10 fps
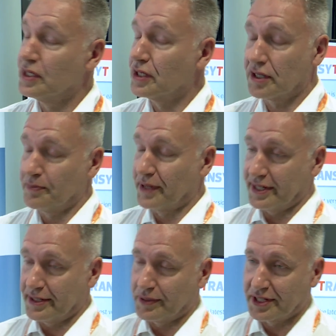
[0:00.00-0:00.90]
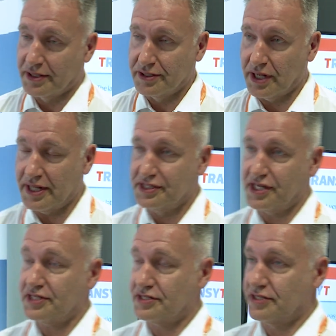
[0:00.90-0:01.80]
Completely. We can
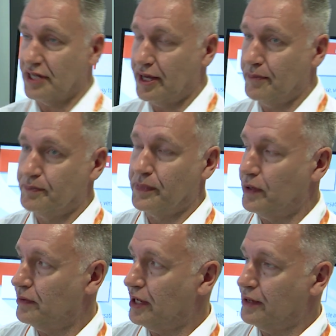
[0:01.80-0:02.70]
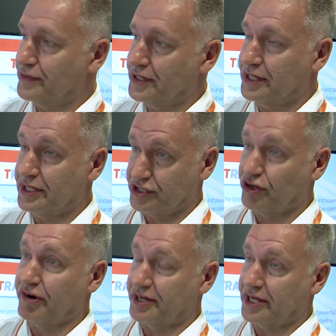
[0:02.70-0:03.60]
ingest the
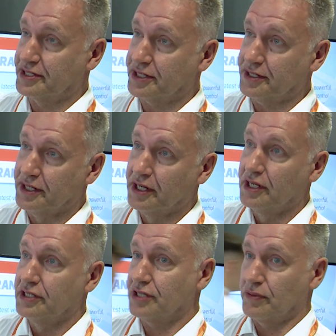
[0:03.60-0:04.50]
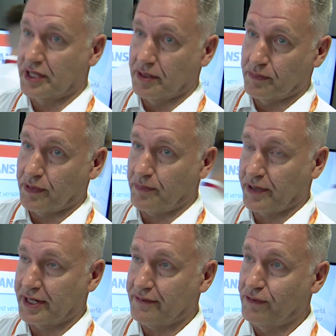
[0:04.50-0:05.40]
historic data, so we can
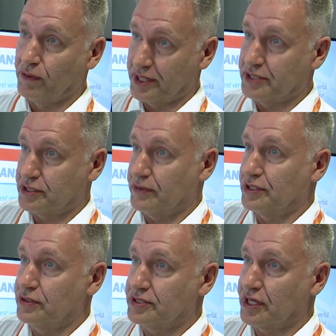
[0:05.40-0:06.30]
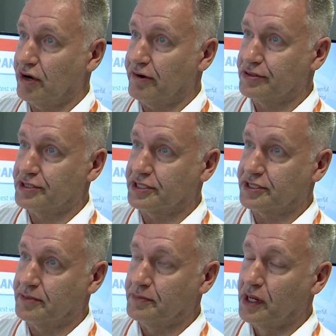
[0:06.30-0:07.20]
bring that forward into a new TRL
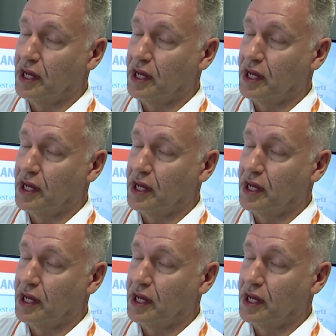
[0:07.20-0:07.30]
system.